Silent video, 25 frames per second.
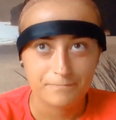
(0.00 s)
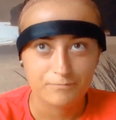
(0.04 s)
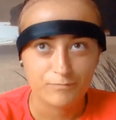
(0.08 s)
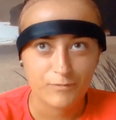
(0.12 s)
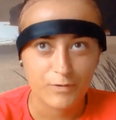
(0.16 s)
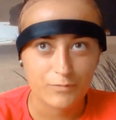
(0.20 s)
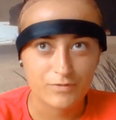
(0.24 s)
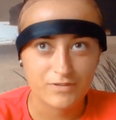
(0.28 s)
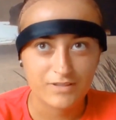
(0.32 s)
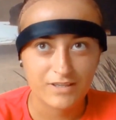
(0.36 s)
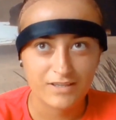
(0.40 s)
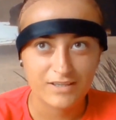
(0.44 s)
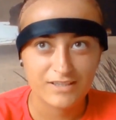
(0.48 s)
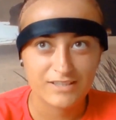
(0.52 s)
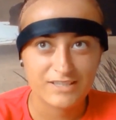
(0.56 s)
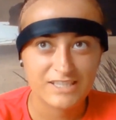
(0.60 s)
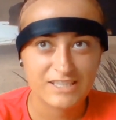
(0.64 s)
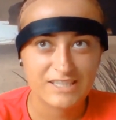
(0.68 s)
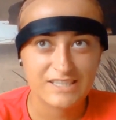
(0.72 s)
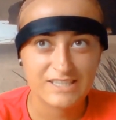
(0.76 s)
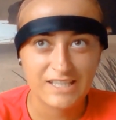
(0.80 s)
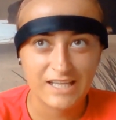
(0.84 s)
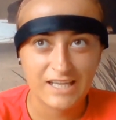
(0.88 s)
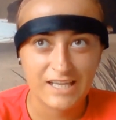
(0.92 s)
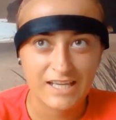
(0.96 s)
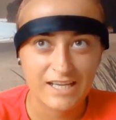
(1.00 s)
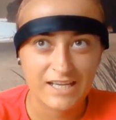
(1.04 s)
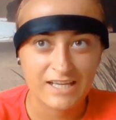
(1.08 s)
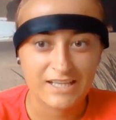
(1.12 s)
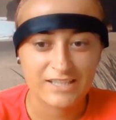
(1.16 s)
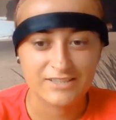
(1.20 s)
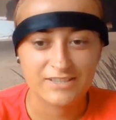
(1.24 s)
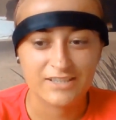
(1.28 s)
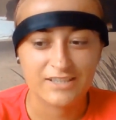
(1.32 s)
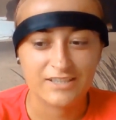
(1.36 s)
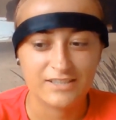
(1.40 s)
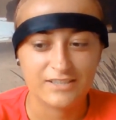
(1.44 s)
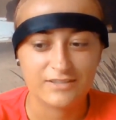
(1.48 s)
they were saying it
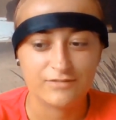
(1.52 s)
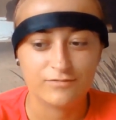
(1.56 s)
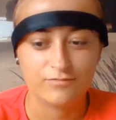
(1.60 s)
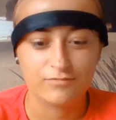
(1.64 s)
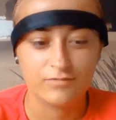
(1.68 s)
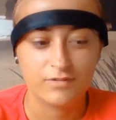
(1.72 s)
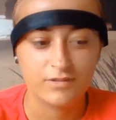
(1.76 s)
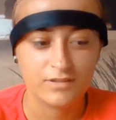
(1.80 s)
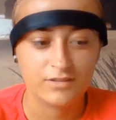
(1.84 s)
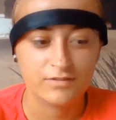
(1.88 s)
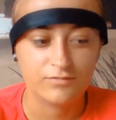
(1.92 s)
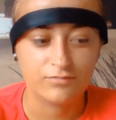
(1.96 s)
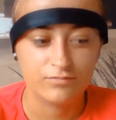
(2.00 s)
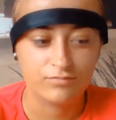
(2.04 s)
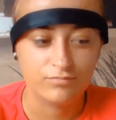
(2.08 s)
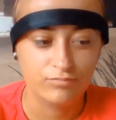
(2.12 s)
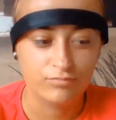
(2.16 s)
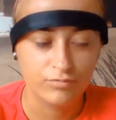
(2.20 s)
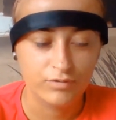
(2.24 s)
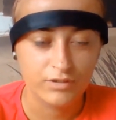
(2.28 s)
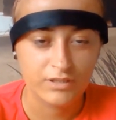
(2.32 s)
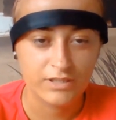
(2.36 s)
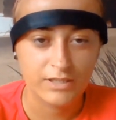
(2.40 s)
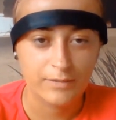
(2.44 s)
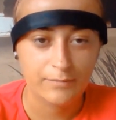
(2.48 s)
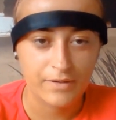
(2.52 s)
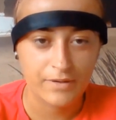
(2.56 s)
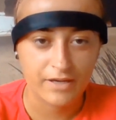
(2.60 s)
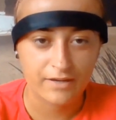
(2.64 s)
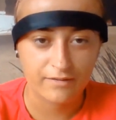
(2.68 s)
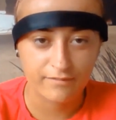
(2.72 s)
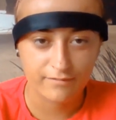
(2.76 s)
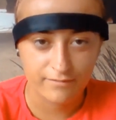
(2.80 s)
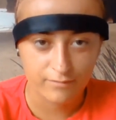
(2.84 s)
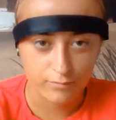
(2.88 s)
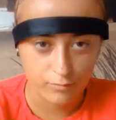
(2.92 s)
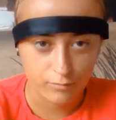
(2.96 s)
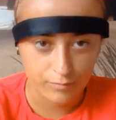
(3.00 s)
stings and it's really
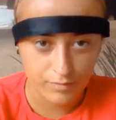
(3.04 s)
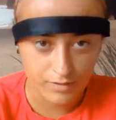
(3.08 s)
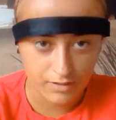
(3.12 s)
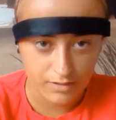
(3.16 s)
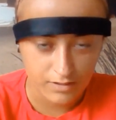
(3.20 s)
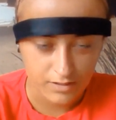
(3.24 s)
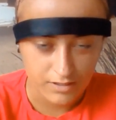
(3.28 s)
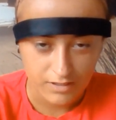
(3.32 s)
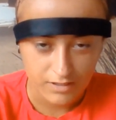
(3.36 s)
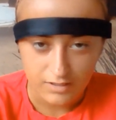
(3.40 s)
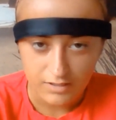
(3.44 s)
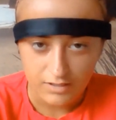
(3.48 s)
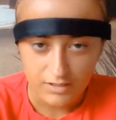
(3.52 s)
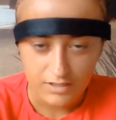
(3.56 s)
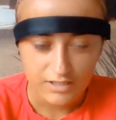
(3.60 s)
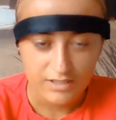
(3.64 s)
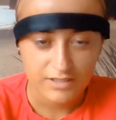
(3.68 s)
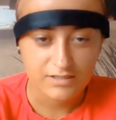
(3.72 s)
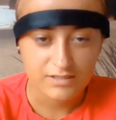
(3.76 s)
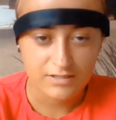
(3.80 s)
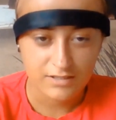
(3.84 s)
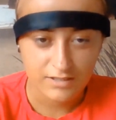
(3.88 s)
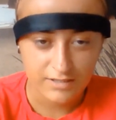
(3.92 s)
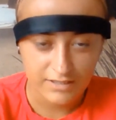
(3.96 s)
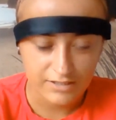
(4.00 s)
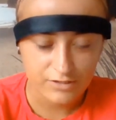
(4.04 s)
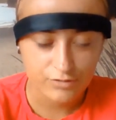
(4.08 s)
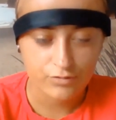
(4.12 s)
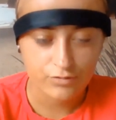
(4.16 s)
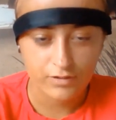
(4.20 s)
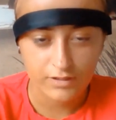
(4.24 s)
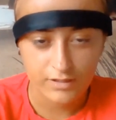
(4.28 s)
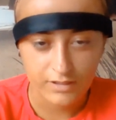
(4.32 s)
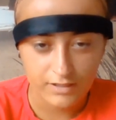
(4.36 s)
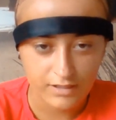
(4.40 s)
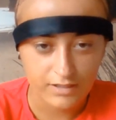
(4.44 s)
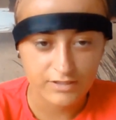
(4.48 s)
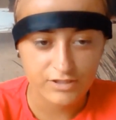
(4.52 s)
painful, but it's
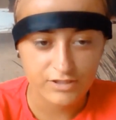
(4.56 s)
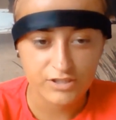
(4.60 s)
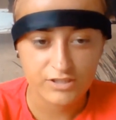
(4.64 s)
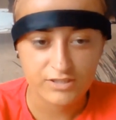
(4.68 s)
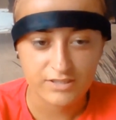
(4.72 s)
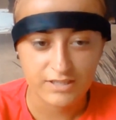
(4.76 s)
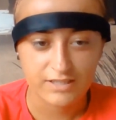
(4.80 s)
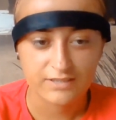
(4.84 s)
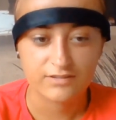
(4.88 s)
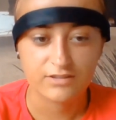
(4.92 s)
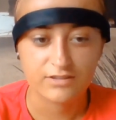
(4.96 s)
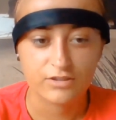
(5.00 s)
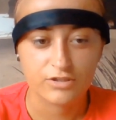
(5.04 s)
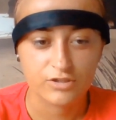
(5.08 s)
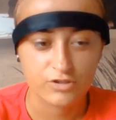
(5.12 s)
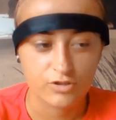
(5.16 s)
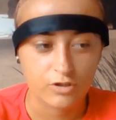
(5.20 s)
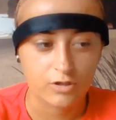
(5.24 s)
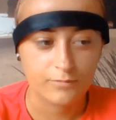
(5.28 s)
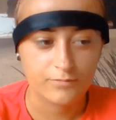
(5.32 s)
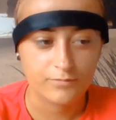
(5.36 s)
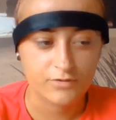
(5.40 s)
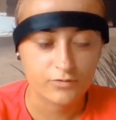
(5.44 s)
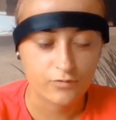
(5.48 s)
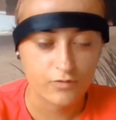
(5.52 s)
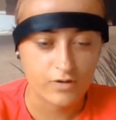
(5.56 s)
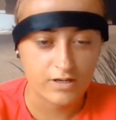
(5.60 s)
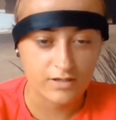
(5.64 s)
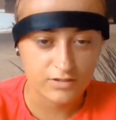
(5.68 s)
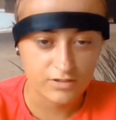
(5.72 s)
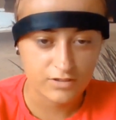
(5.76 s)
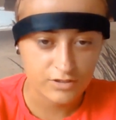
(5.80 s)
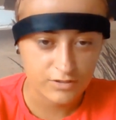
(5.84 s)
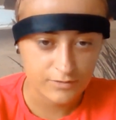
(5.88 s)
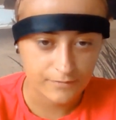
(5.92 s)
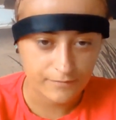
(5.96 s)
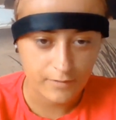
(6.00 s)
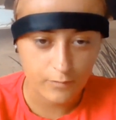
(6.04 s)
literally, like she says, a sharp
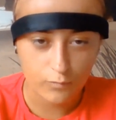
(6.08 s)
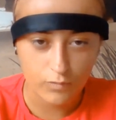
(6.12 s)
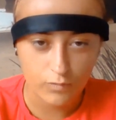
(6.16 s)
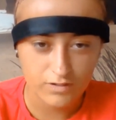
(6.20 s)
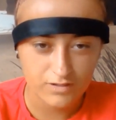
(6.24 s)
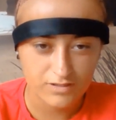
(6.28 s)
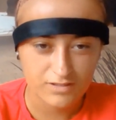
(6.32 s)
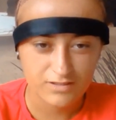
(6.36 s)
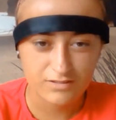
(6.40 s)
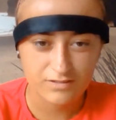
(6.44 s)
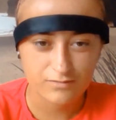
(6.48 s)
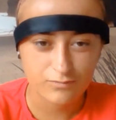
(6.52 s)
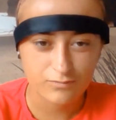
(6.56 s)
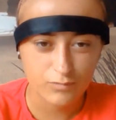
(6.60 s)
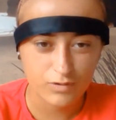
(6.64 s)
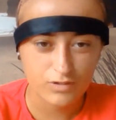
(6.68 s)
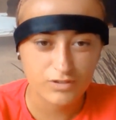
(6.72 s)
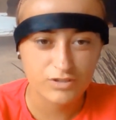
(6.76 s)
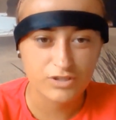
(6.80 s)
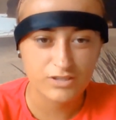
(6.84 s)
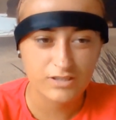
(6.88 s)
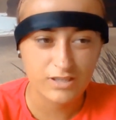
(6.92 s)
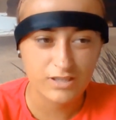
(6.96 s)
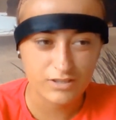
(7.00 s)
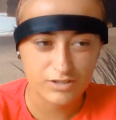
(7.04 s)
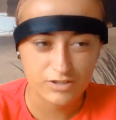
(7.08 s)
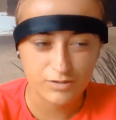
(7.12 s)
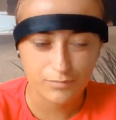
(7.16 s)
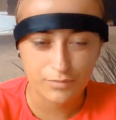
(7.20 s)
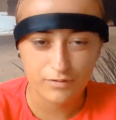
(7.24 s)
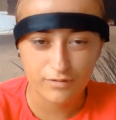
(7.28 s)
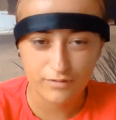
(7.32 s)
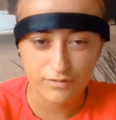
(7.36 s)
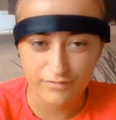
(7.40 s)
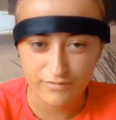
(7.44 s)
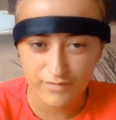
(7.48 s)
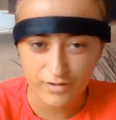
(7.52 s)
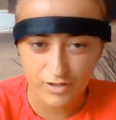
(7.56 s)
scratch. And once she's actually
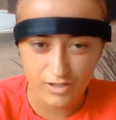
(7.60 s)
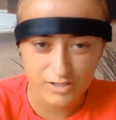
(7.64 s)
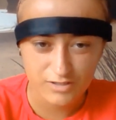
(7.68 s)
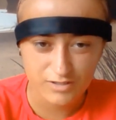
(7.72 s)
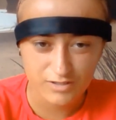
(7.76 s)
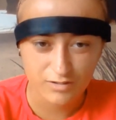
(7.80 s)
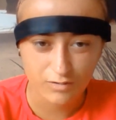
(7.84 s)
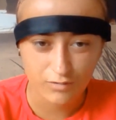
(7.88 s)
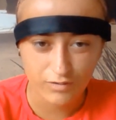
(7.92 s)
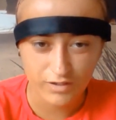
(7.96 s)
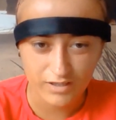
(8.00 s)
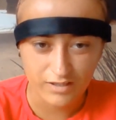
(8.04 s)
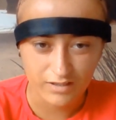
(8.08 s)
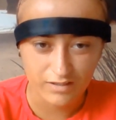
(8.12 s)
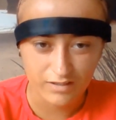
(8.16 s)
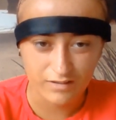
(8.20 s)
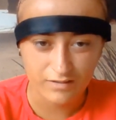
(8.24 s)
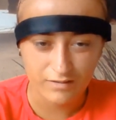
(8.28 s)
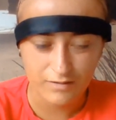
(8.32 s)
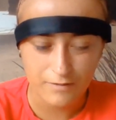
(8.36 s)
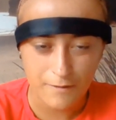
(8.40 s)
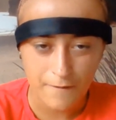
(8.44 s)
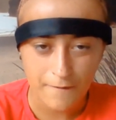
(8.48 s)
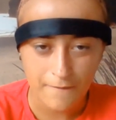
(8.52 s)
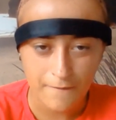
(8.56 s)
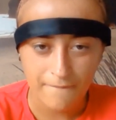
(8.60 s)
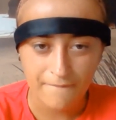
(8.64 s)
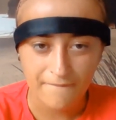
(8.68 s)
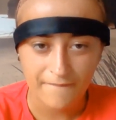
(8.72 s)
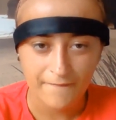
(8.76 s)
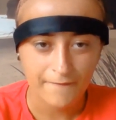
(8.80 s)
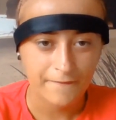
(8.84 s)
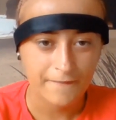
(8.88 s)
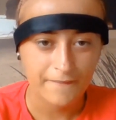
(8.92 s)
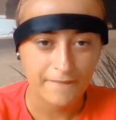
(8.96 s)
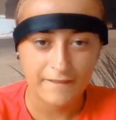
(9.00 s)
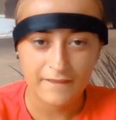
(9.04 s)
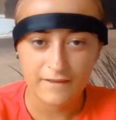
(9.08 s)
put the first lot in,
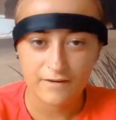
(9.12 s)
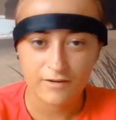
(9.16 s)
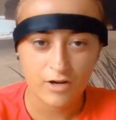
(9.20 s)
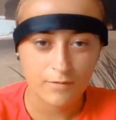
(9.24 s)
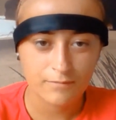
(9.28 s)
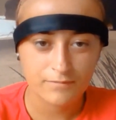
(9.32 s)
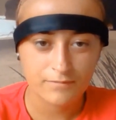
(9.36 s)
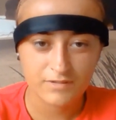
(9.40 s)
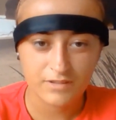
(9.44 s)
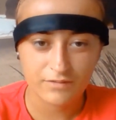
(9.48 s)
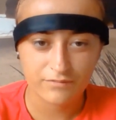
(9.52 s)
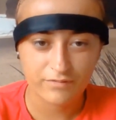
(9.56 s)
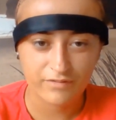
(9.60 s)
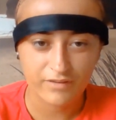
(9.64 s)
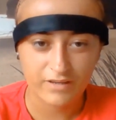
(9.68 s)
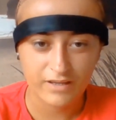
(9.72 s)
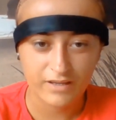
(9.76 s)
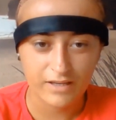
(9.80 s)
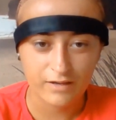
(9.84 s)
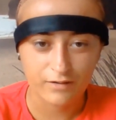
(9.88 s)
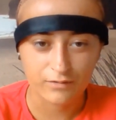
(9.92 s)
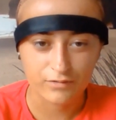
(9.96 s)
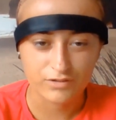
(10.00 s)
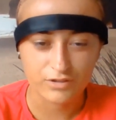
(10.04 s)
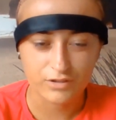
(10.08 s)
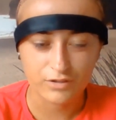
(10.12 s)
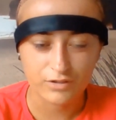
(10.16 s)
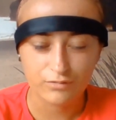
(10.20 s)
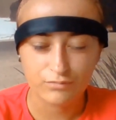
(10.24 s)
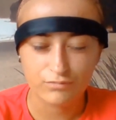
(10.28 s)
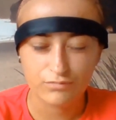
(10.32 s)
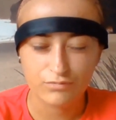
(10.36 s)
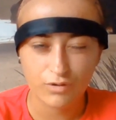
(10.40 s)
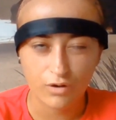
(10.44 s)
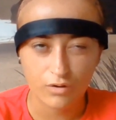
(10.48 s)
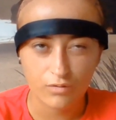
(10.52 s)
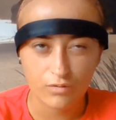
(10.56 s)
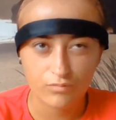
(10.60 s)
it numbs everything else, so you
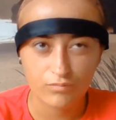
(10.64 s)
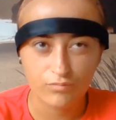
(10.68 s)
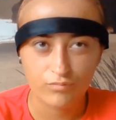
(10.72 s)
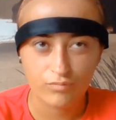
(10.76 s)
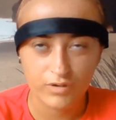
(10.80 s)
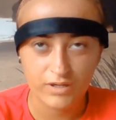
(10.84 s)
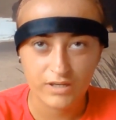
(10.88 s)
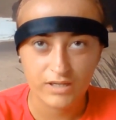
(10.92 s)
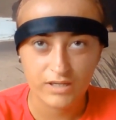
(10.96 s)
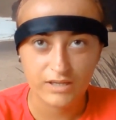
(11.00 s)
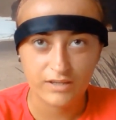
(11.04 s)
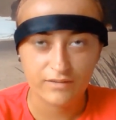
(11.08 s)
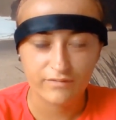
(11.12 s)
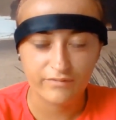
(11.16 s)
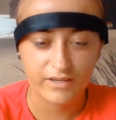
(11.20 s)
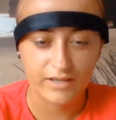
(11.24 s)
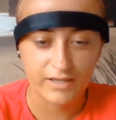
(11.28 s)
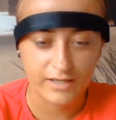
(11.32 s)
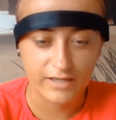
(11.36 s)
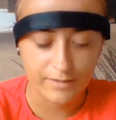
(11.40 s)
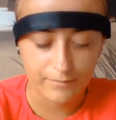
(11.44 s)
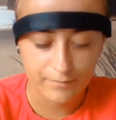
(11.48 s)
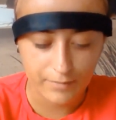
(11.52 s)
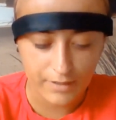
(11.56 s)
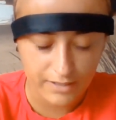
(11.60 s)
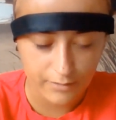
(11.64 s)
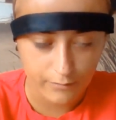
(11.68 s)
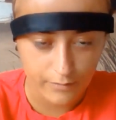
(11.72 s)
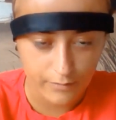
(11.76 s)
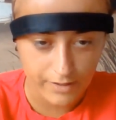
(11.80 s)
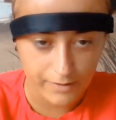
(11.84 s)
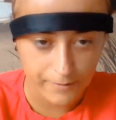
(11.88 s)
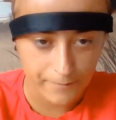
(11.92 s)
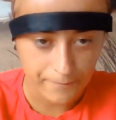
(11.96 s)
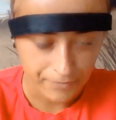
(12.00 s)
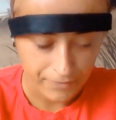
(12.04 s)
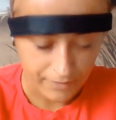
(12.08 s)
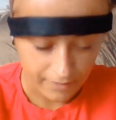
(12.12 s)
don't really feel it. But
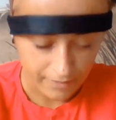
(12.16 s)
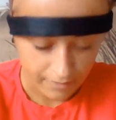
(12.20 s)
anyway,